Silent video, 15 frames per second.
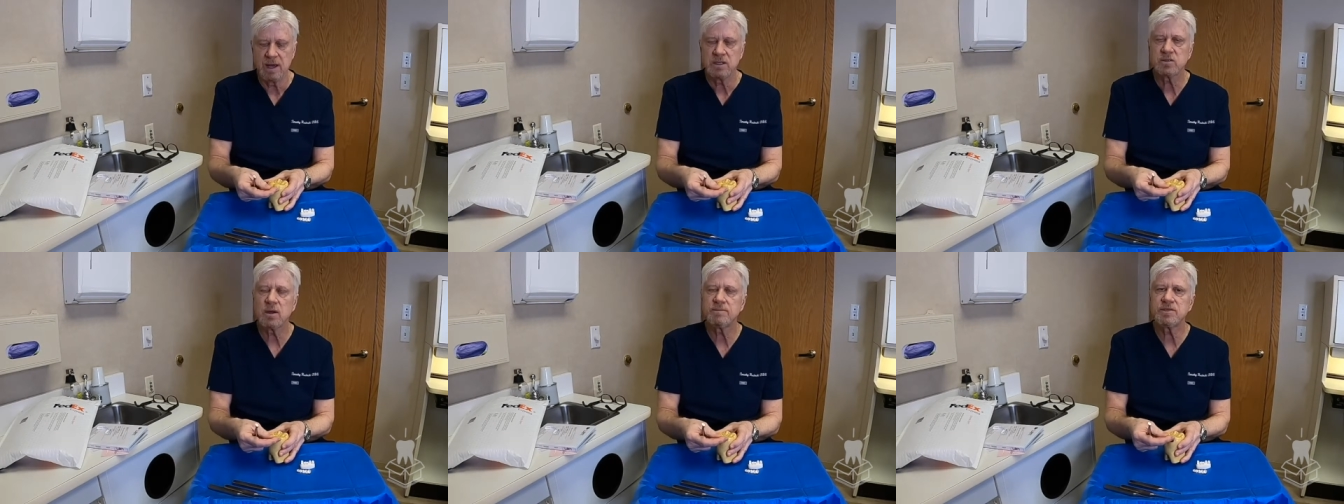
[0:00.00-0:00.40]

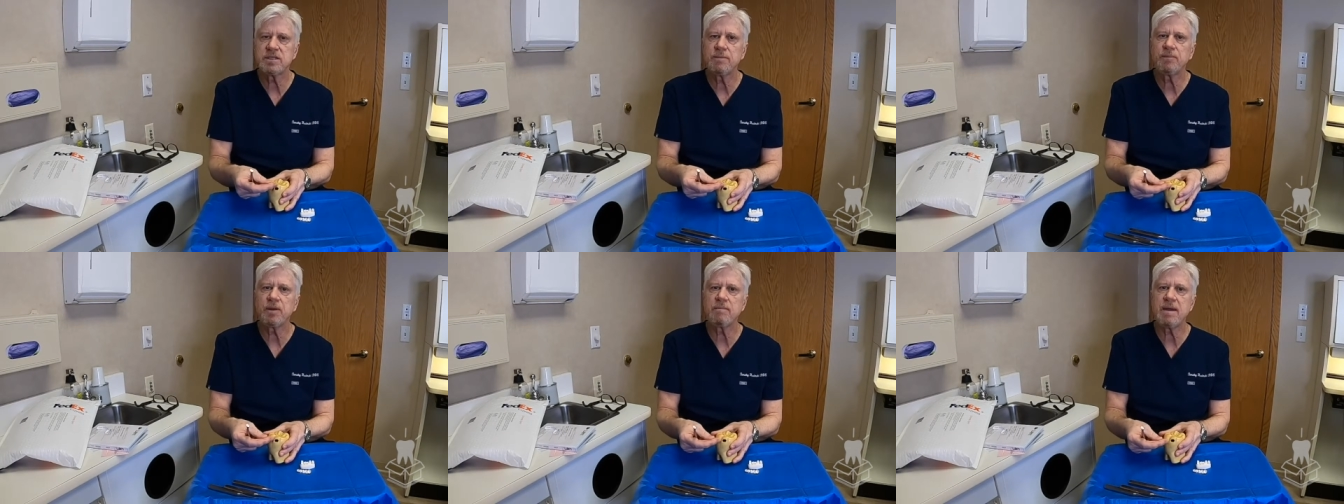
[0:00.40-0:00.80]
So I'm
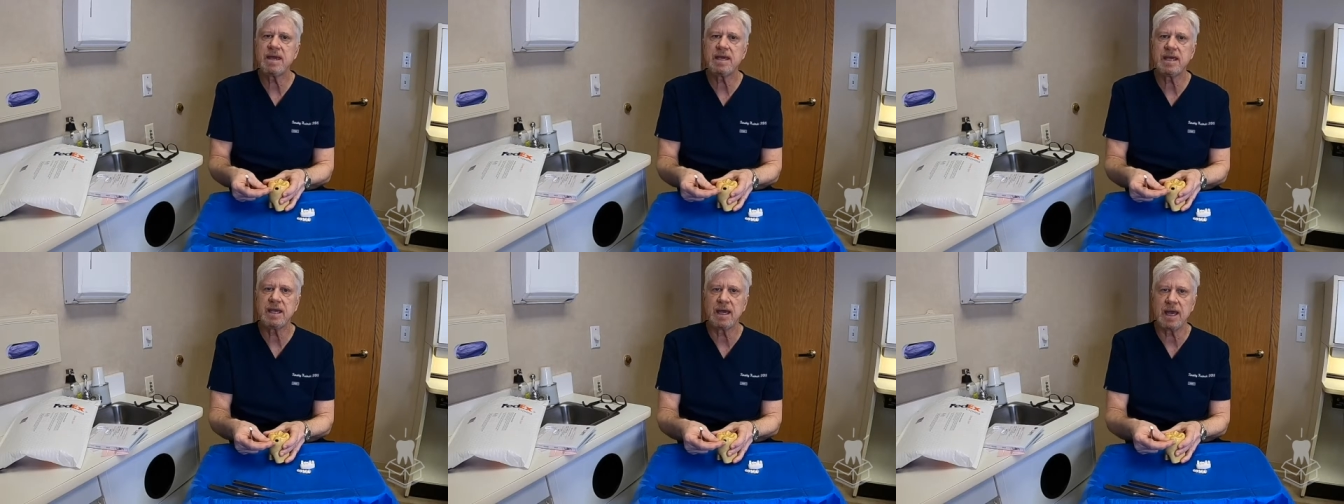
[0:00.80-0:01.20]
simply
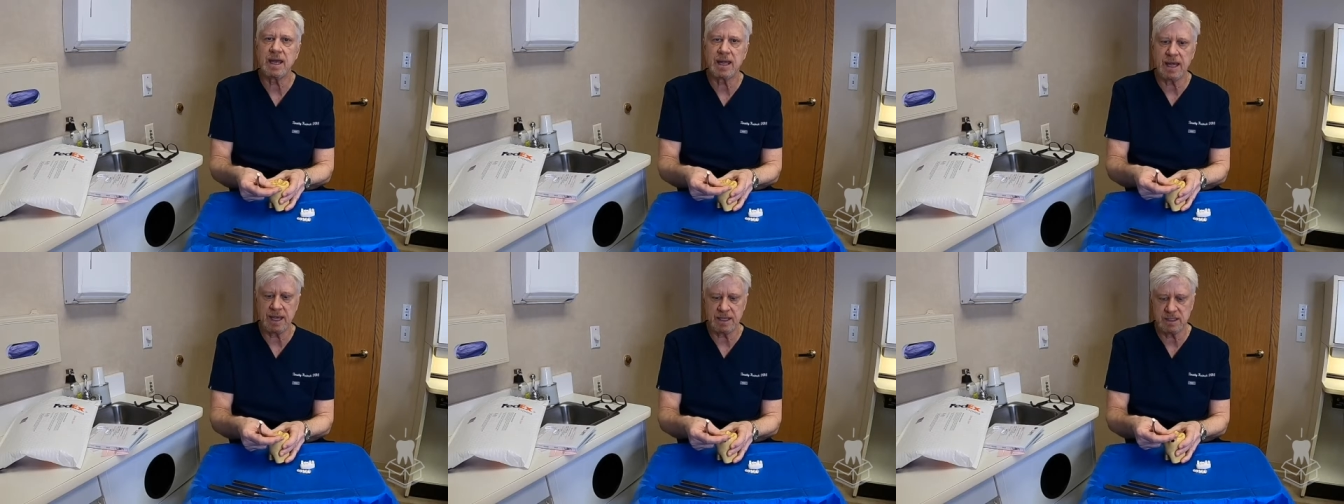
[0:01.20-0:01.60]
making
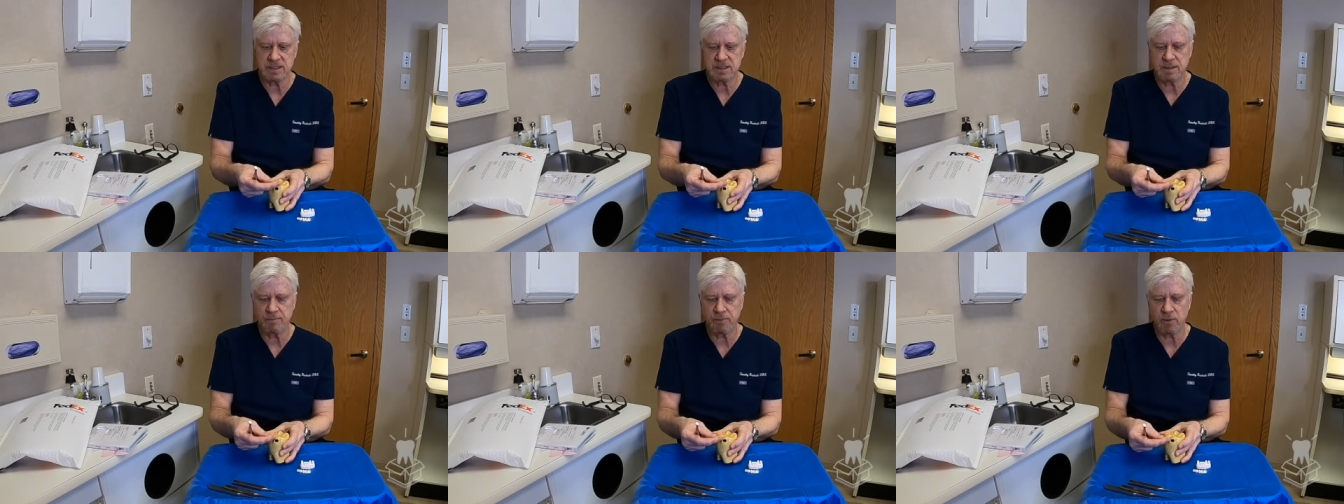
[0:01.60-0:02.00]
a
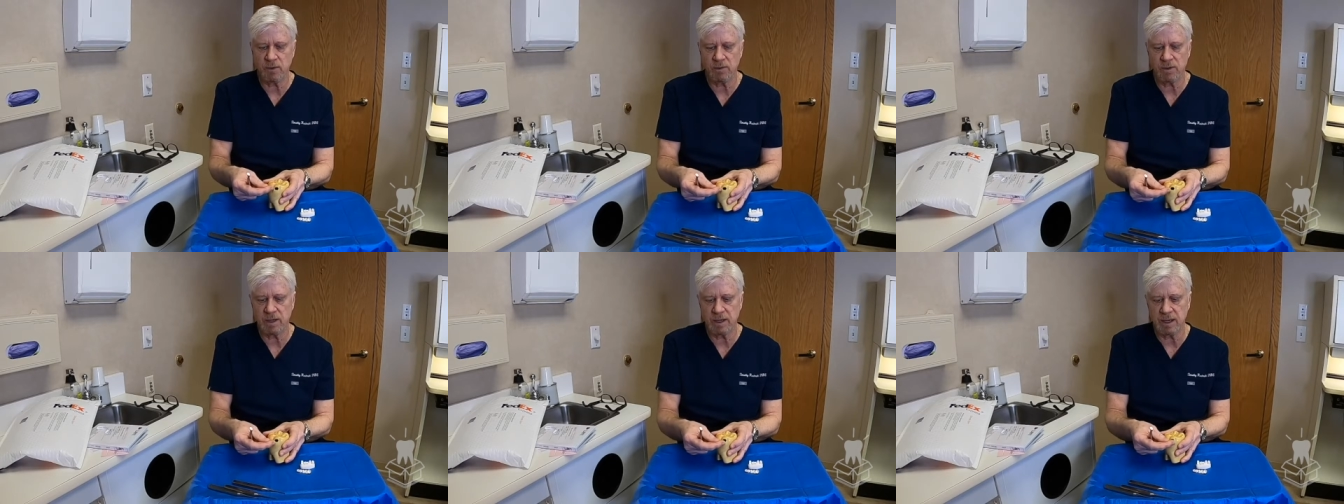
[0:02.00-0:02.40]

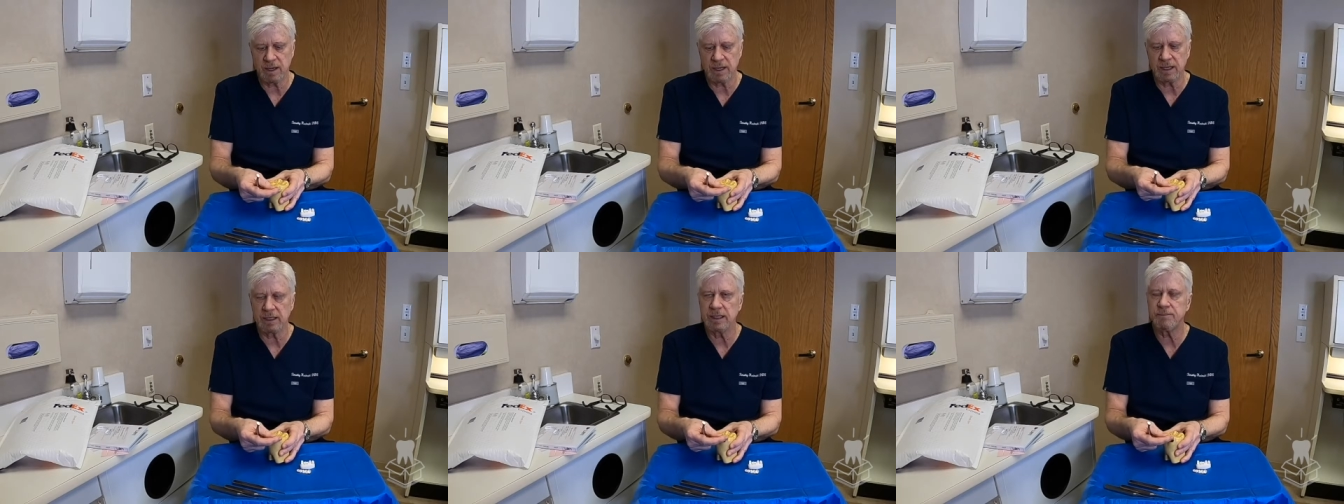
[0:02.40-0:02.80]
simple
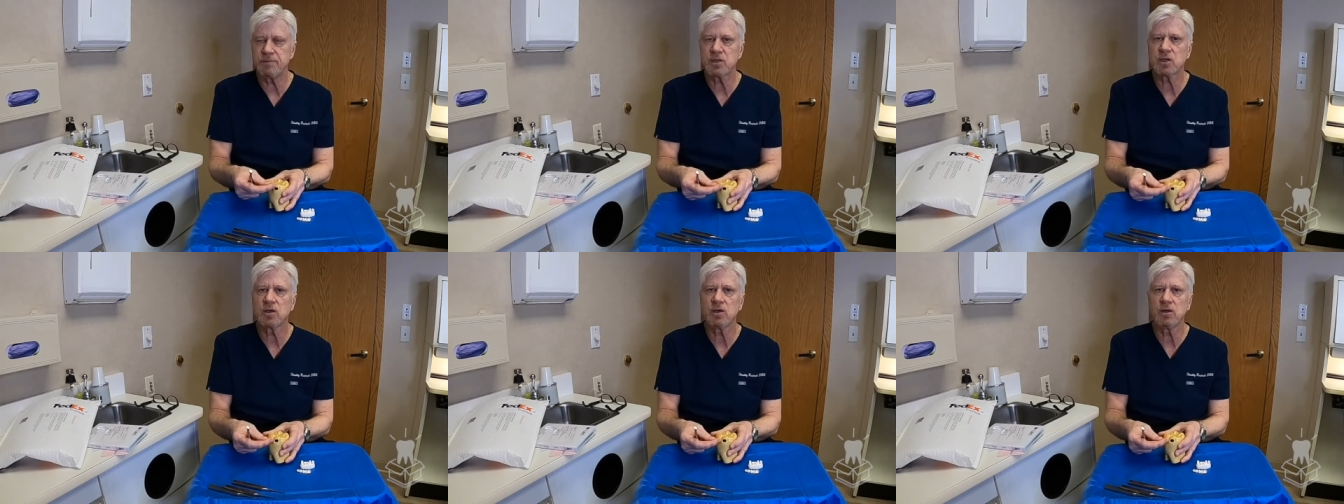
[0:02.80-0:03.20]

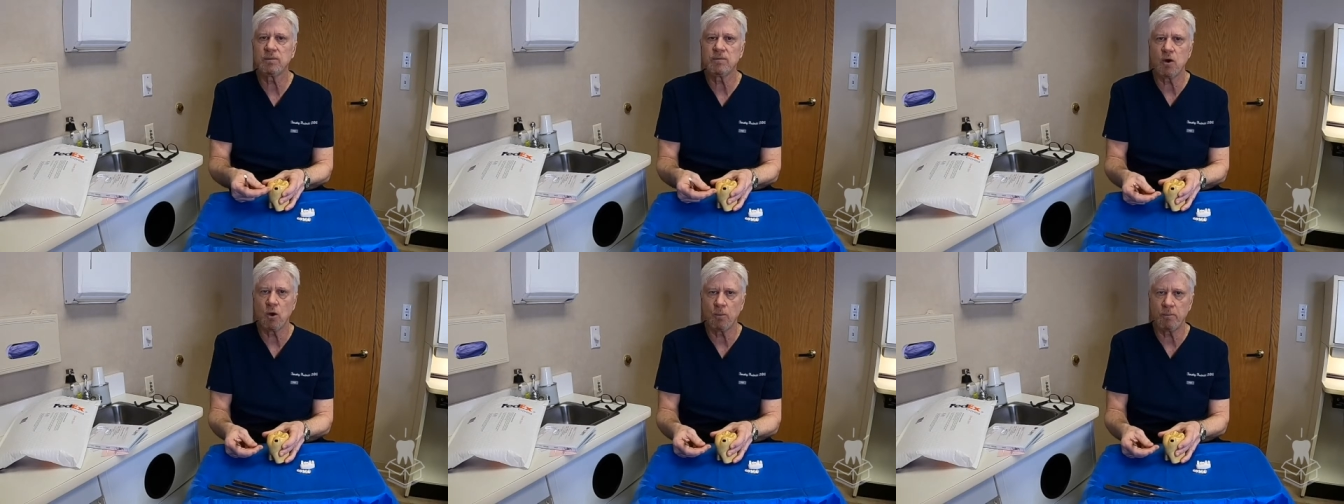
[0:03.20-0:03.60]

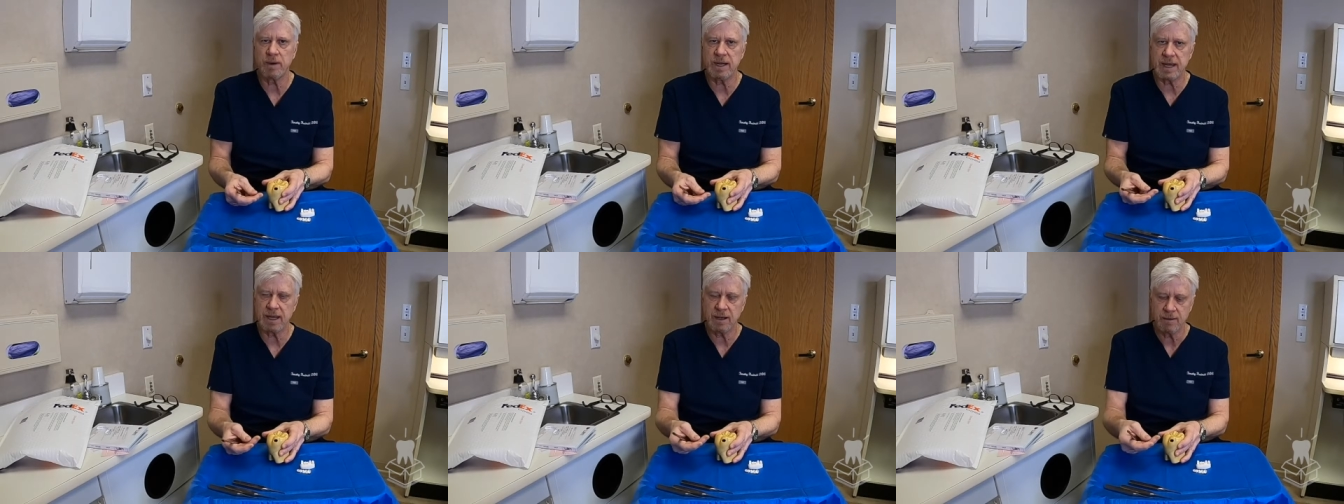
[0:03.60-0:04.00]
elliptical
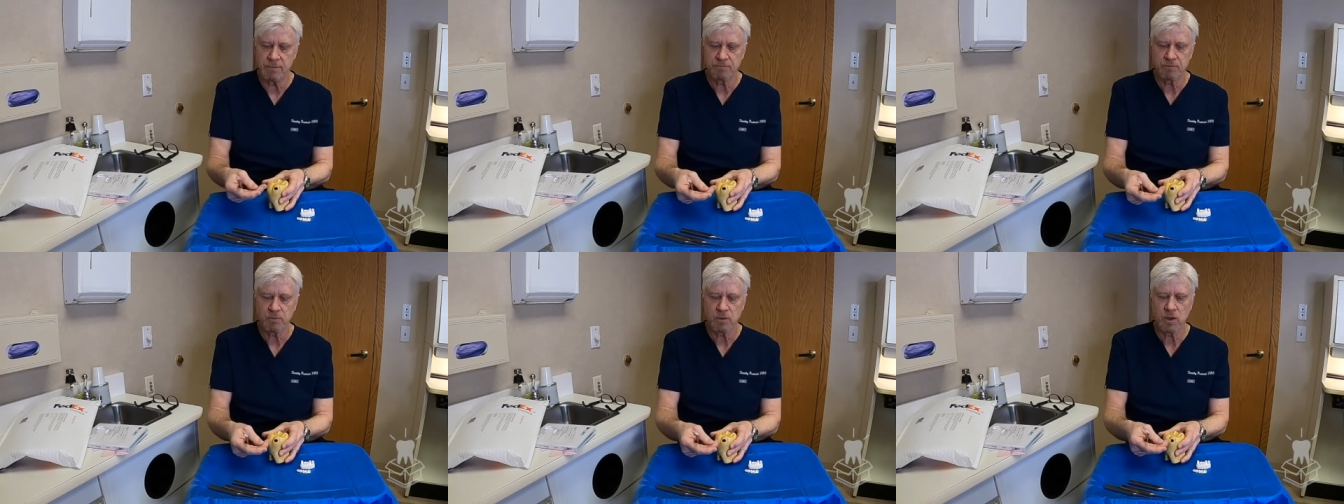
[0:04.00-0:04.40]
opening
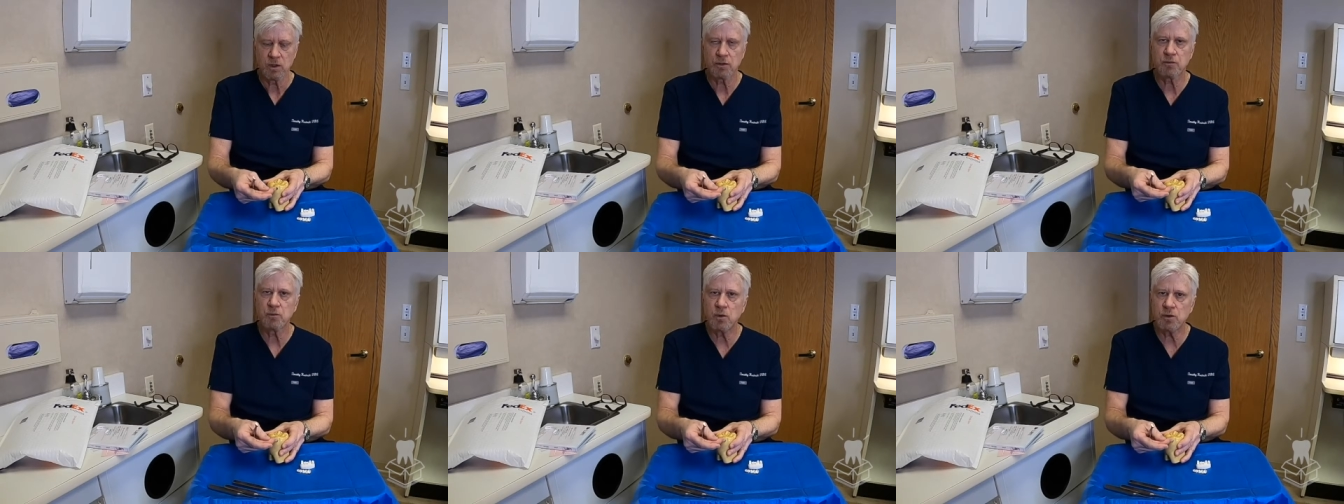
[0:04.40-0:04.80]

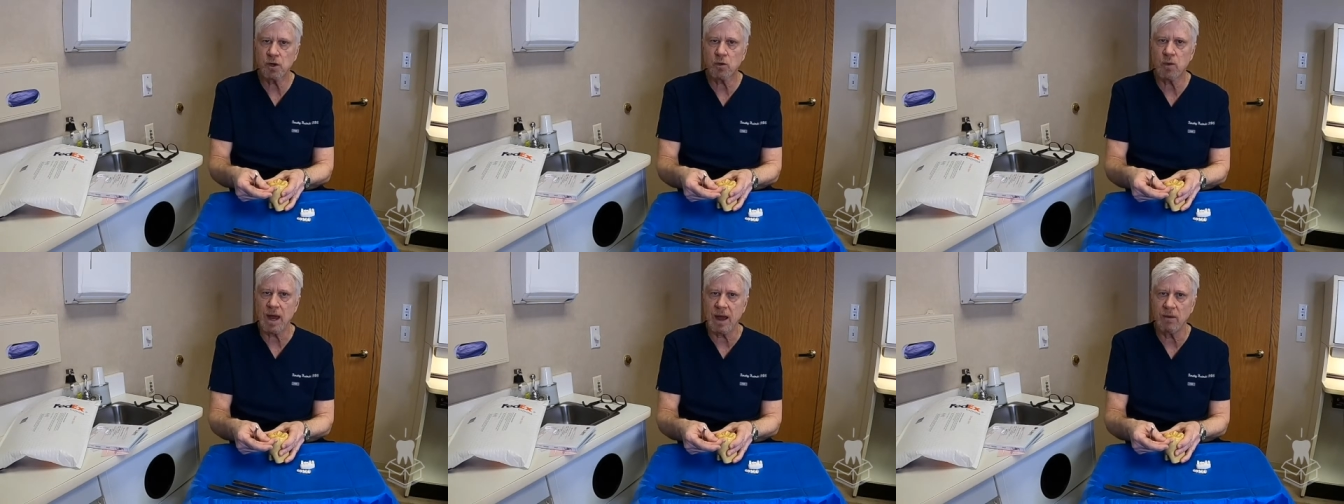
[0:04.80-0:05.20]
through the
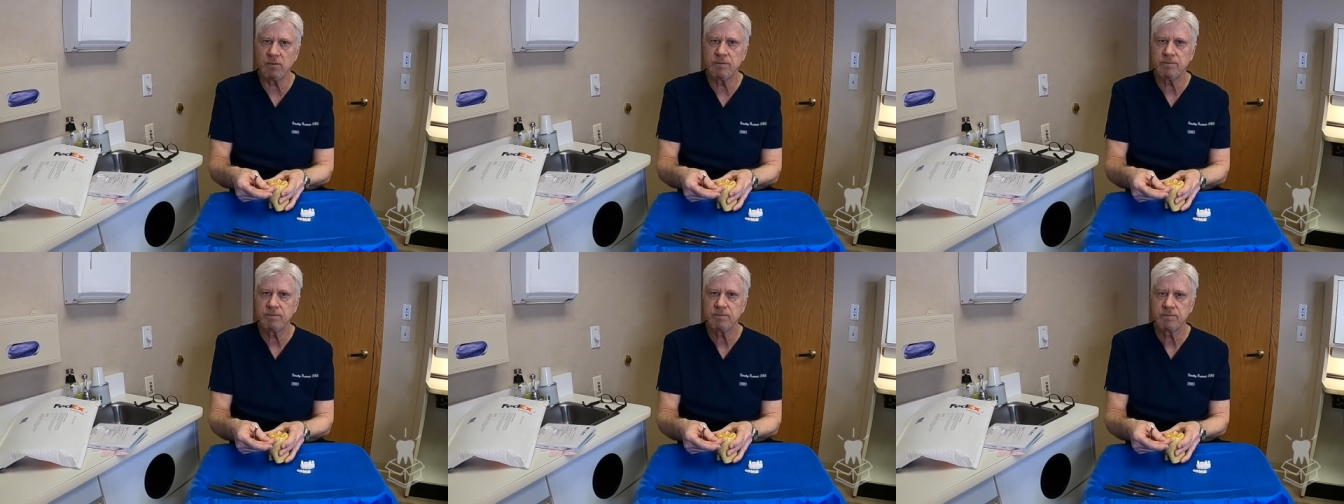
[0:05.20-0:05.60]

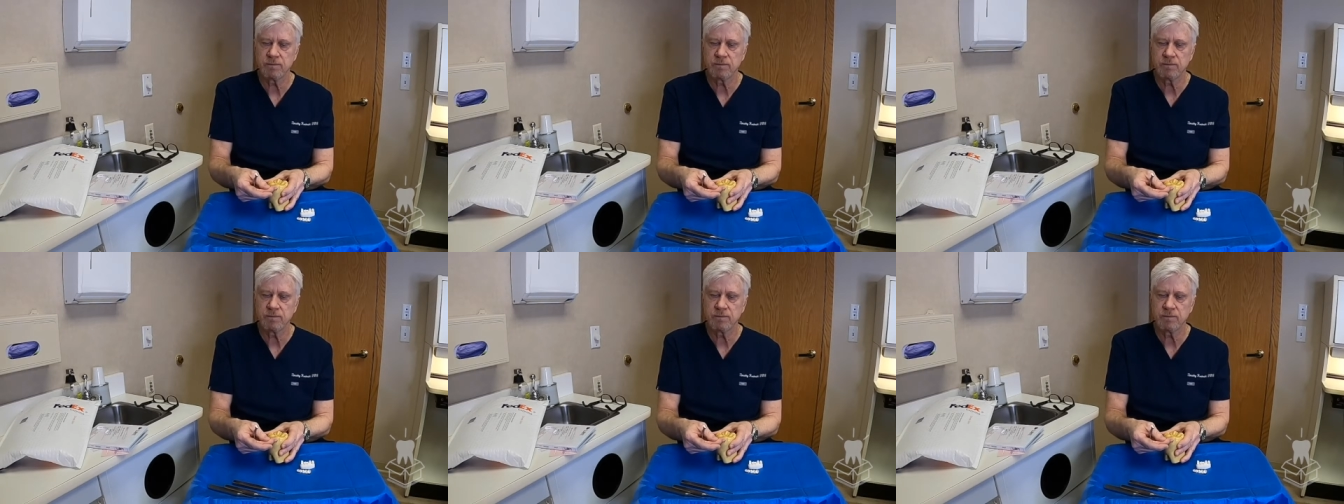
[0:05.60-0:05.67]
crown.